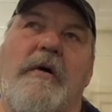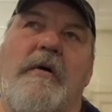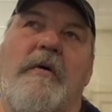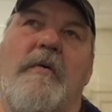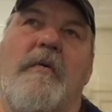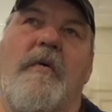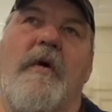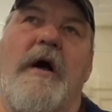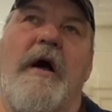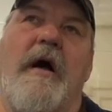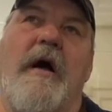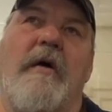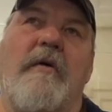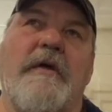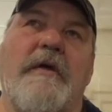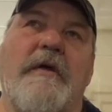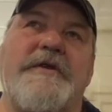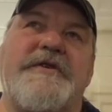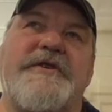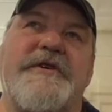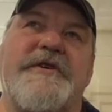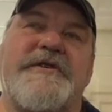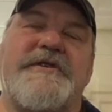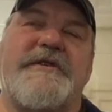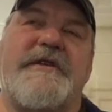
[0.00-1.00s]
Well,
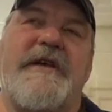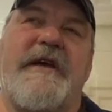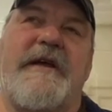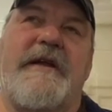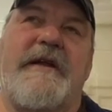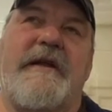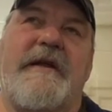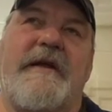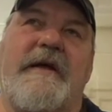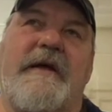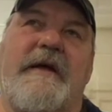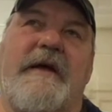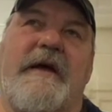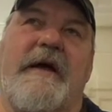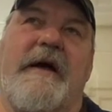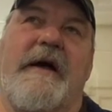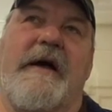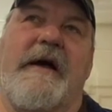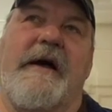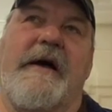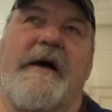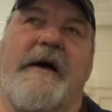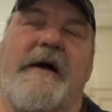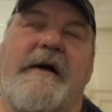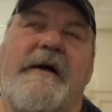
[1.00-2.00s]
it's just that
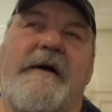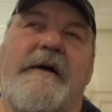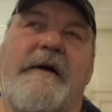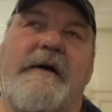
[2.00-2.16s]
uh,